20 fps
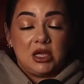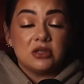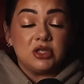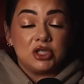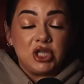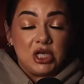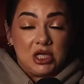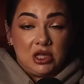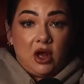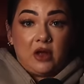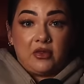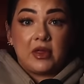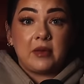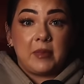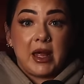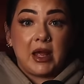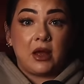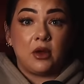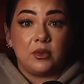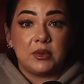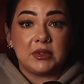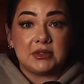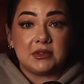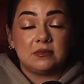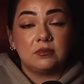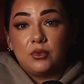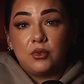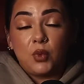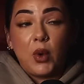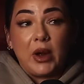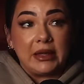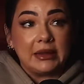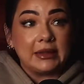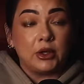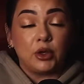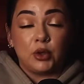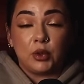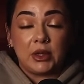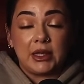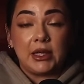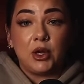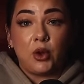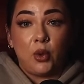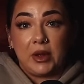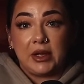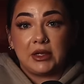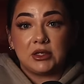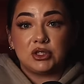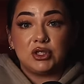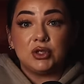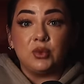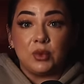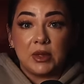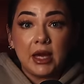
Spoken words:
she thought that Michael was quite literally going to